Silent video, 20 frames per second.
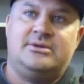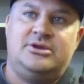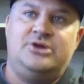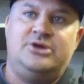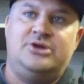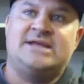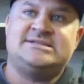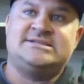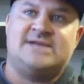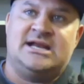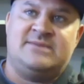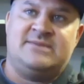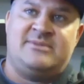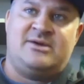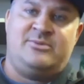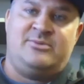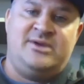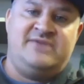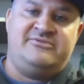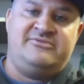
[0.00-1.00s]
Like, I talked
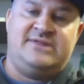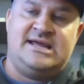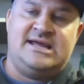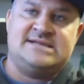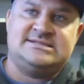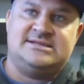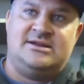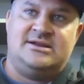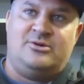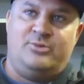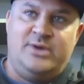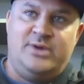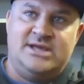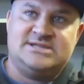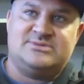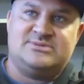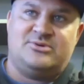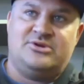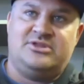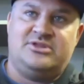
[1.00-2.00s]
about, we have less than a
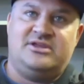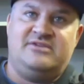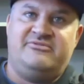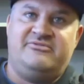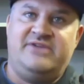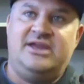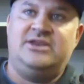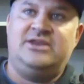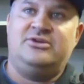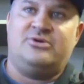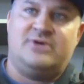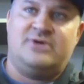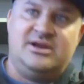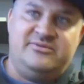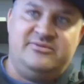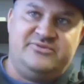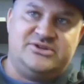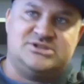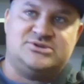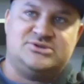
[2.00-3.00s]
week's worth of indoor
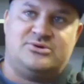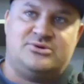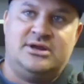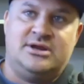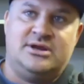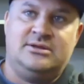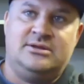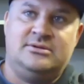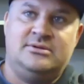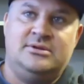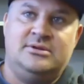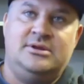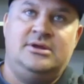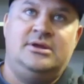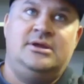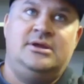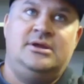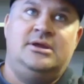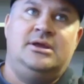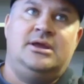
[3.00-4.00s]
inventory
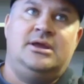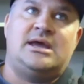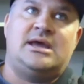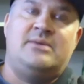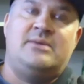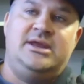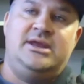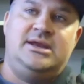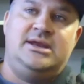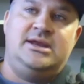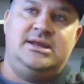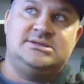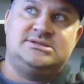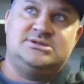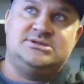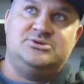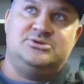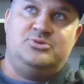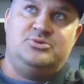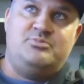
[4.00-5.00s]
coming
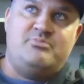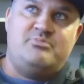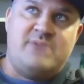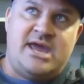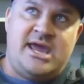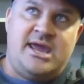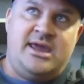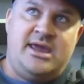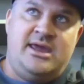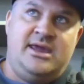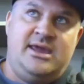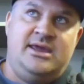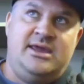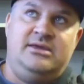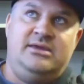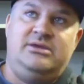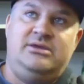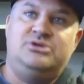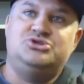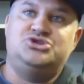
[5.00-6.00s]
into May,
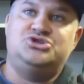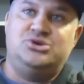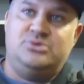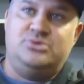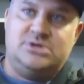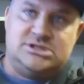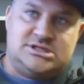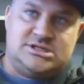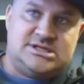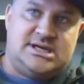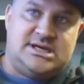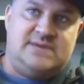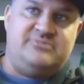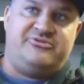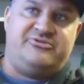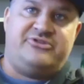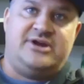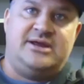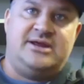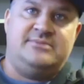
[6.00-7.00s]
June-ish
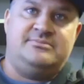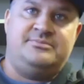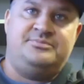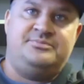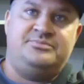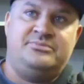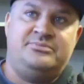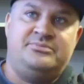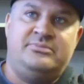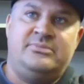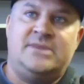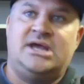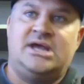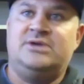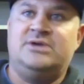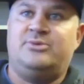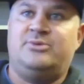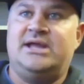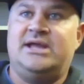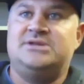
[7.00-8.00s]
timeframe. I
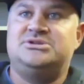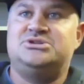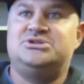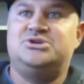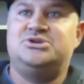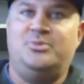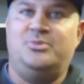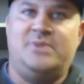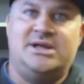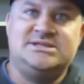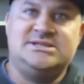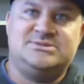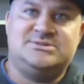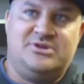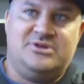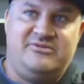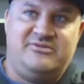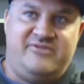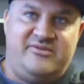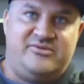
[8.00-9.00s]
think we had 2 months
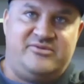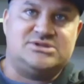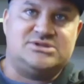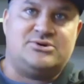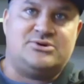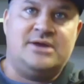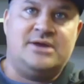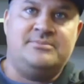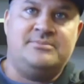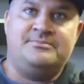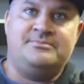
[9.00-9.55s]
worth of inventory.